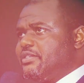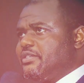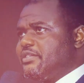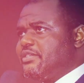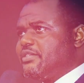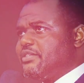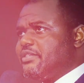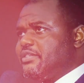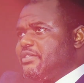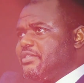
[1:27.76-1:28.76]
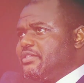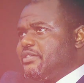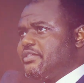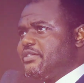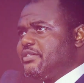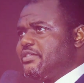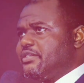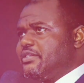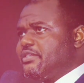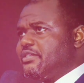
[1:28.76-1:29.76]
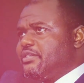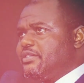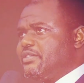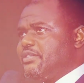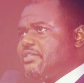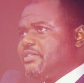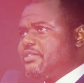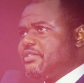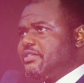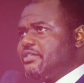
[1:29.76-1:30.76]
(silence)